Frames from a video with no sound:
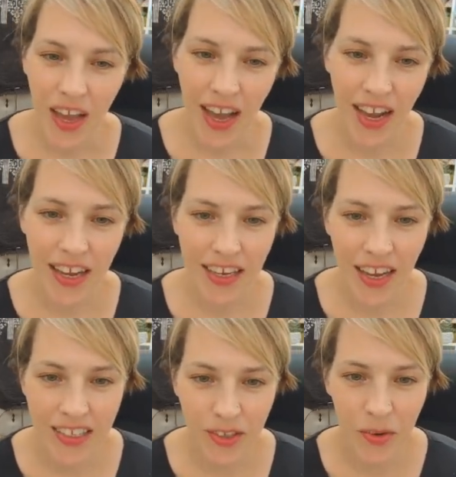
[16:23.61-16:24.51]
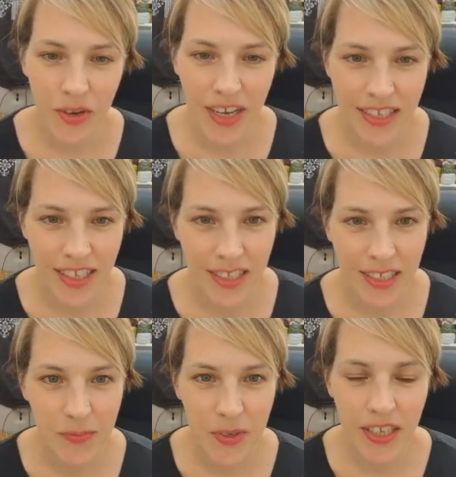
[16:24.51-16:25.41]
and as always,
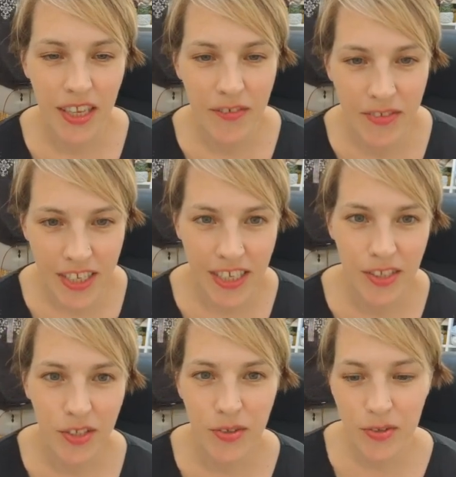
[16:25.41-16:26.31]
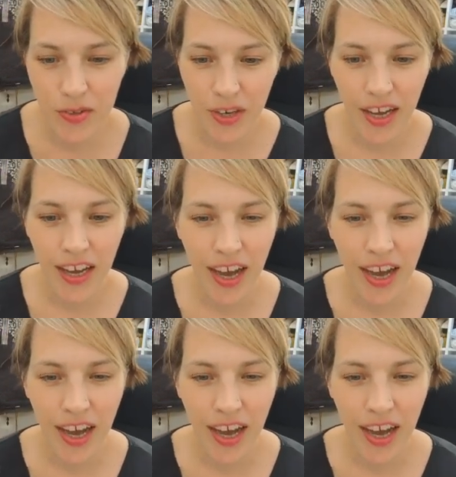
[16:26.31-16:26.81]
it's been lovely to